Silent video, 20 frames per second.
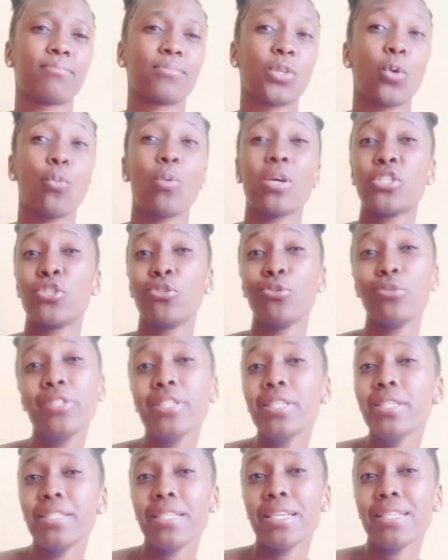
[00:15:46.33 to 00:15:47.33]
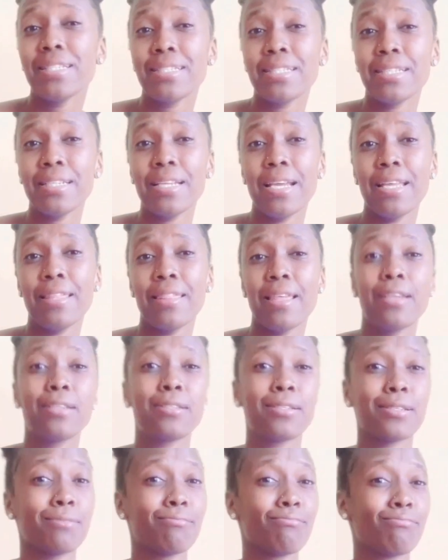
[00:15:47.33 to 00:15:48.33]
what you did yesterday
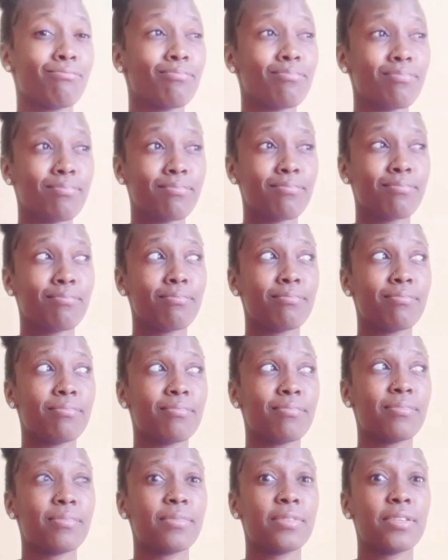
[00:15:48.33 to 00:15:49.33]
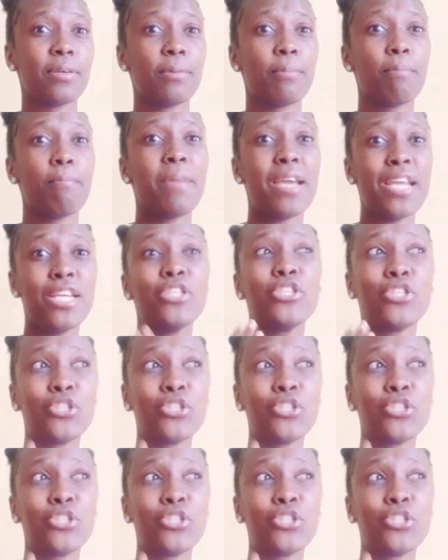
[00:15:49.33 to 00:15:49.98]
that made